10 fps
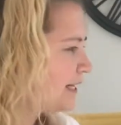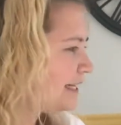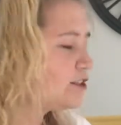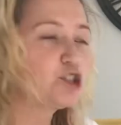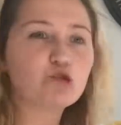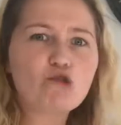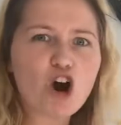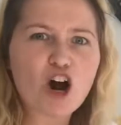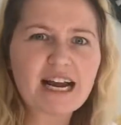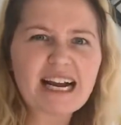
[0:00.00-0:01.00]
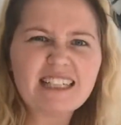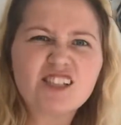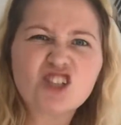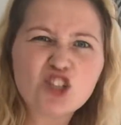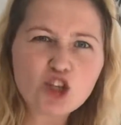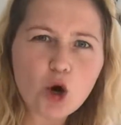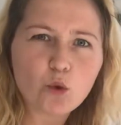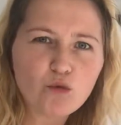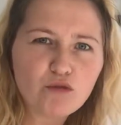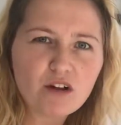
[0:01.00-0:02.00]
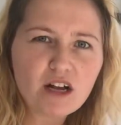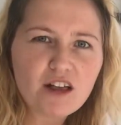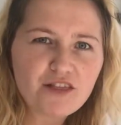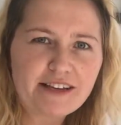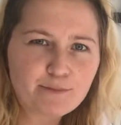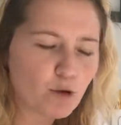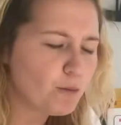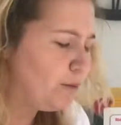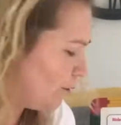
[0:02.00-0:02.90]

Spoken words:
need to try and solve this problem.